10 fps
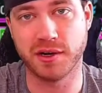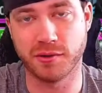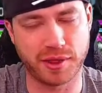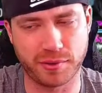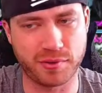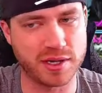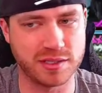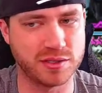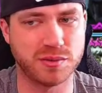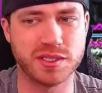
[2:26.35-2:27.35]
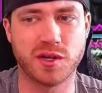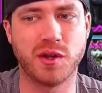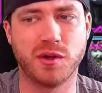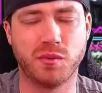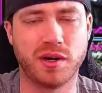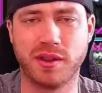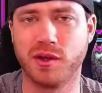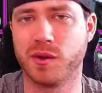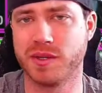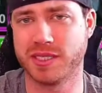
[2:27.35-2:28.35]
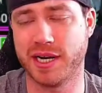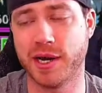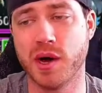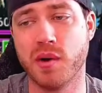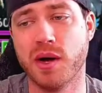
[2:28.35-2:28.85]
I think Rosin's one of the only ones that I know